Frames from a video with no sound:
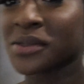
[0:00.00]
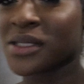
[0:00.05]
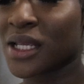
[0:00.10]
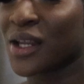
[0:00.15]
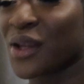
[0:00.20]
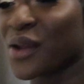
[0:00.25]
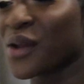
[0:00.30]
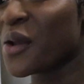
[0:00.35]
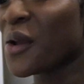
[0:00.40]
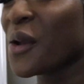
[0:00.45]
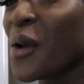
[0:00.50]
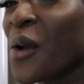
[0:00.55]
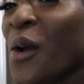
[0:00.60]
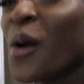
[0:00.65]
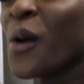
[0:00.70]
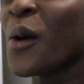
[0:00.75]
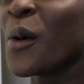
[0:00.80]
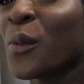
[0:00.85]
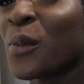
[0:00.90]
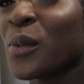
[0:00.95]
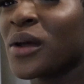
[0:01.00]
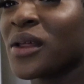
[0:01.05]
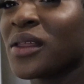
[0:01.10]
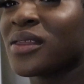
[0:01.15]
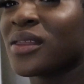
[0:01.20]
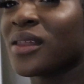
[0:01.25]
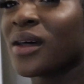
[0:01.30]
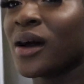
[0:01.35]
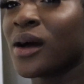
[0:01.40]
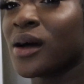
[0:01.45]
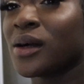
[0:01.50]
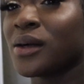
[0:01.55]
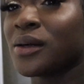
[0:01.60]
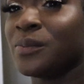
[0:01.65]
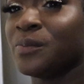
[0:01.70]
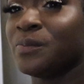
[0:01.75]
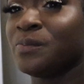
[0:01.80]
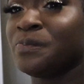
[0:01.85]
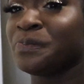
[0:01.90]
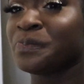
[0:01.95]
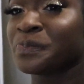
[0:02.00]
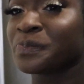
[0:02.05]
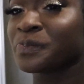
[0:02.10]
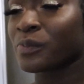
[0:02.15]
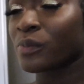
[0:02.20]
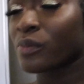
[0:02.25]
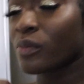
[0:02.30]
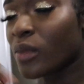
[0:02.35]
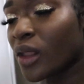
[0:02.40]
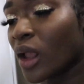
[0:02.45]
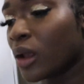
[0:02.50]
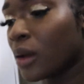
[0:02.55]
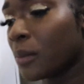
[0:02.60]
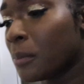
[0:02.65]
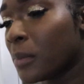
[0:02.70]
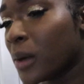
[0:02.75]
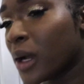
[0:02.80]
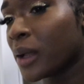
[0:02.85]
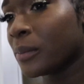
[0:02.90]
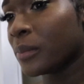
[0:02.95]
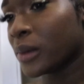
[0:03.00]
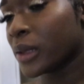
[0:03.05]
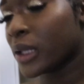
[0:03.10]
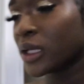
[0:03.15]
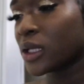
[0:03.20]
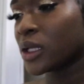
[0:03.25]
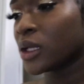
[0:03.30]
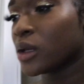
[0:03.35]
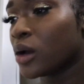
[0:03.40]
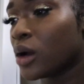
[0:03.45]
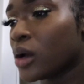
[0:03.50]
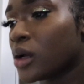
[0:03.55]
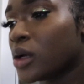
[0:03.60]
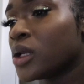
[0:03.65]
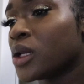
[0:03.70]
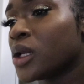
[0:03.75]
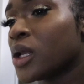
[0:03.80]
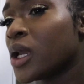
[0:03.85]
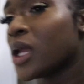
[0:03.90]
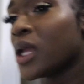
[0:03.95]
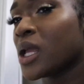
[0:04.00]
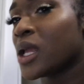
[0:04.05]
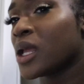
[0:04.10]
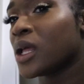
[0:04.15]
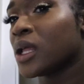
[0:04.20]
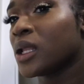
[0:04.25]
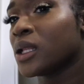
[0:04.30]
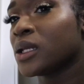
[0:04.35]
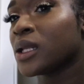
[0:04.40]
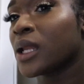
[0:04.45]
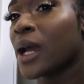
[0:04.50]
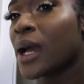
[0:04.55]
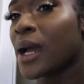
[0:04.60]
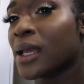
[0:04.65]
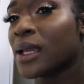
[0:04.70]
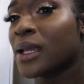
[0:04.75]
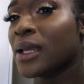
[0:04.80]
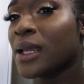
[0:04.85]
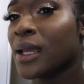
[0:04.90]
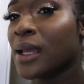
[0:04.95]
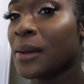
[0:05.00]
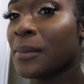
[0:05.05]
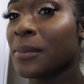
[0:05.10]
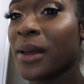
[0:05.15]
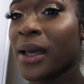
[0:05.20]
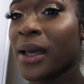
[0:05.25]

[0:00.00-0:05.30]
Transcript: sitting with um, my blanket on and I am